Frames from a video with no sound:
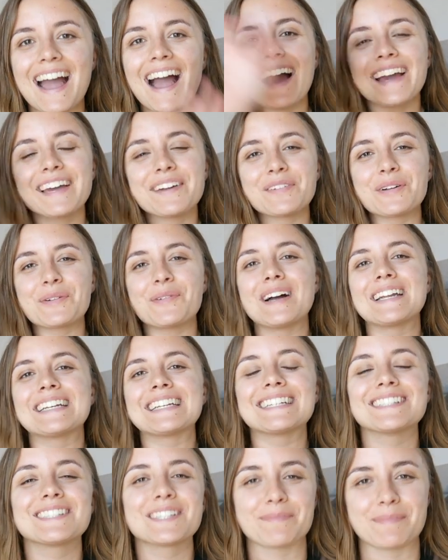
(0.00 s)
Hi everyone,
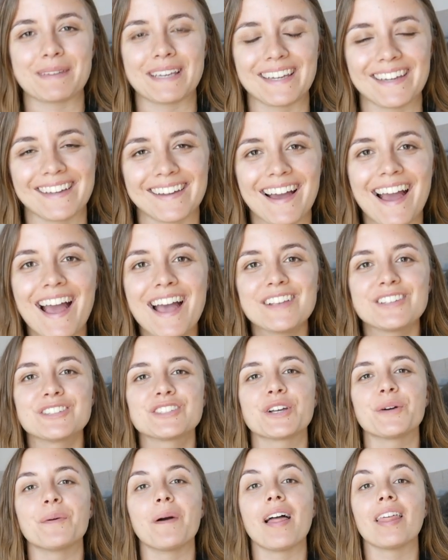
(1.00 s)
it's me.
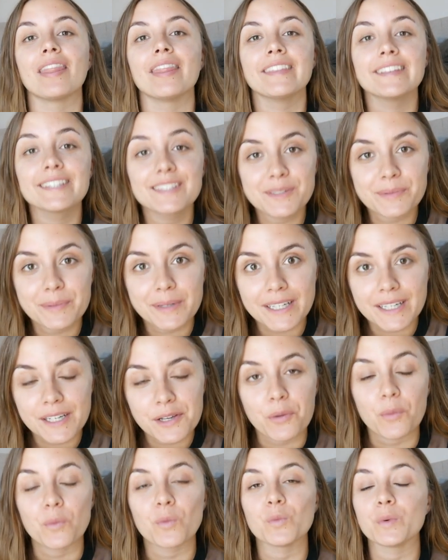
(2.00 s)
So this week
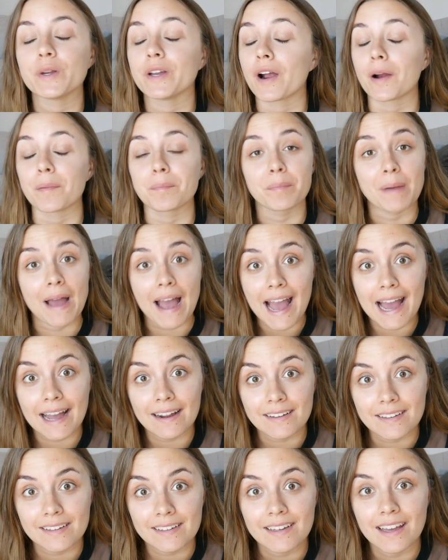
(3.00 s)
we are
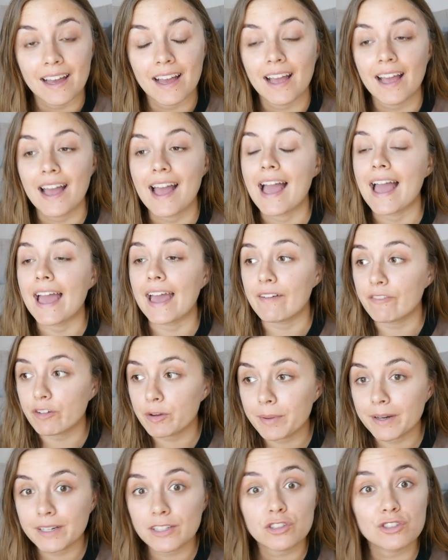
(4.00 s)
back.
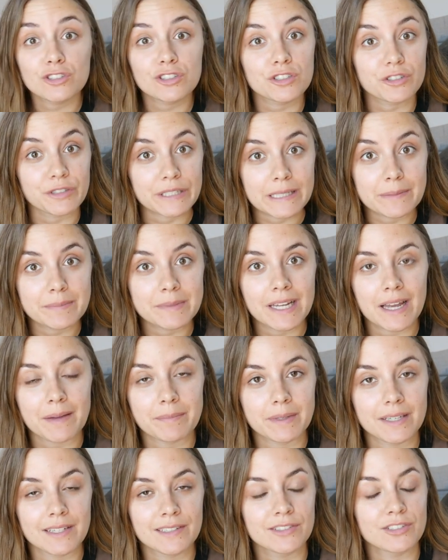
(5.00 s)
Everybody screamed at
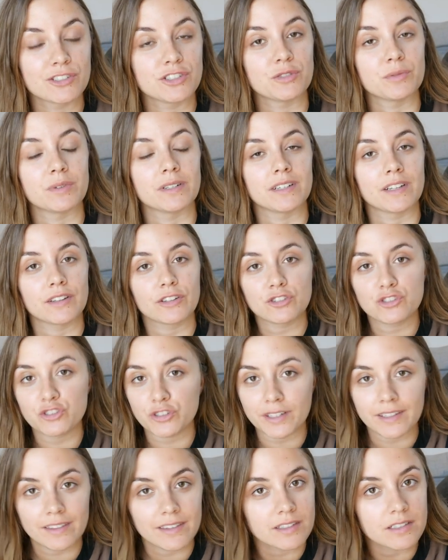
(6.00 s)
me to do another
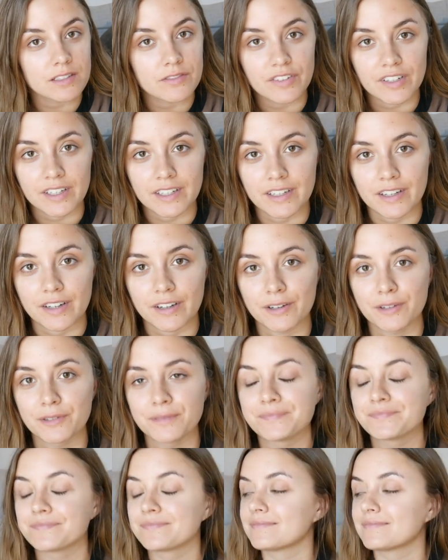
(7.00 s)
drink this video.